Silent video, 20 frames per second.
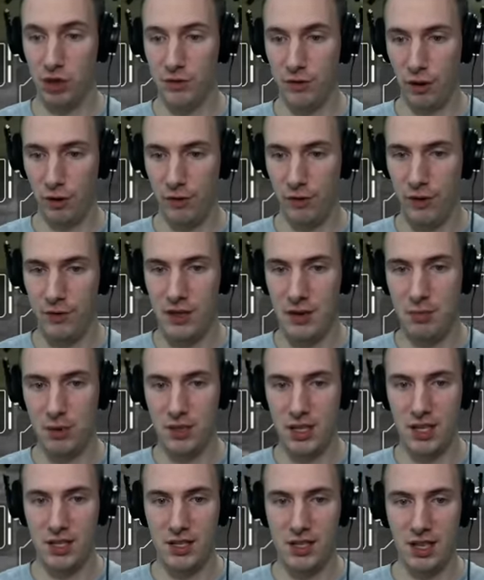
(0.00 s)
for
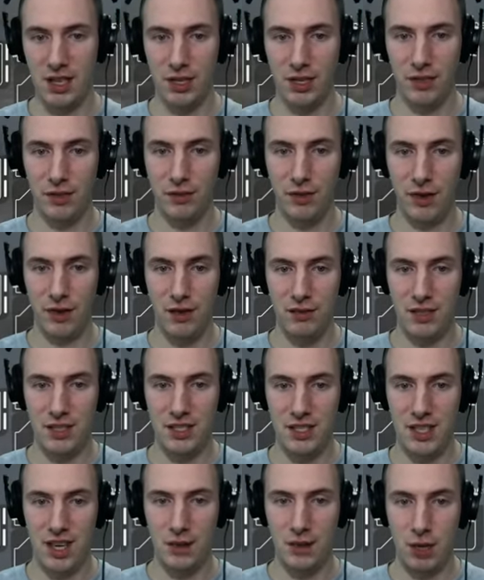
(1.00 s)
50% of its
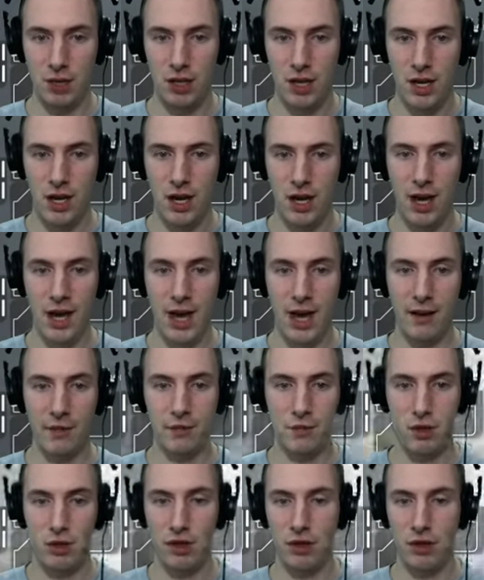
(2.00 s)
damage after